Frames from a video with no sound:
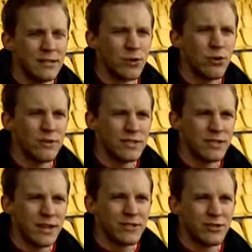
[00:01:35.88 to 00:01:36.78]
It's always
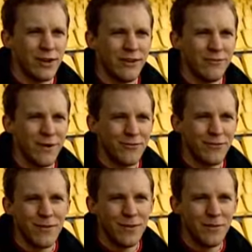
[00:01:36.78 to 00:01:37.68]
nice to have my
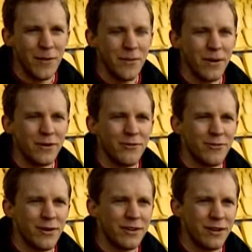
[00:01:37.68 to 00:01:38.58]
family. My mother and
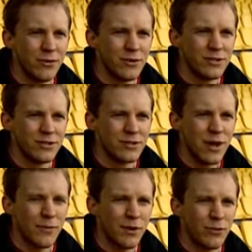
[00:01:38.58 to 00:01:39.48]
father are always
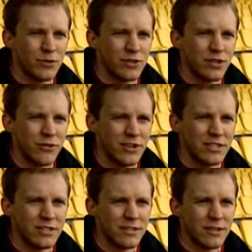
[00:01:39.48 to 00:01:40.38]
coming and watching the
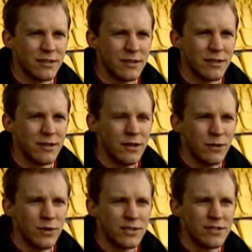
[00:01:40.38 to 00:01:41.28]
races and uh,
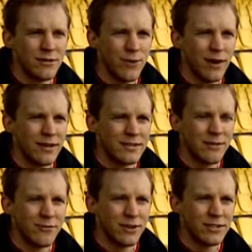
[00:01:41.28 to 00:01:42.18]
once in a while
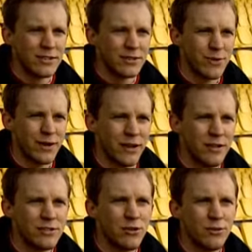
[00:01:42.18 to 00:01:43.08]
some friends as well. And
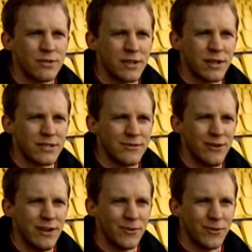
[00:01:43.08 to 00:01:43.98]
it's always a nice
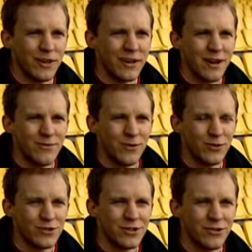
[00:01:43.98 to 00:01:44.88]
feeling when they come and
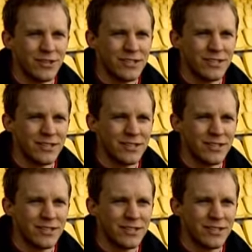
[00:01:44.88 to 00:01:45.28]
watch the race.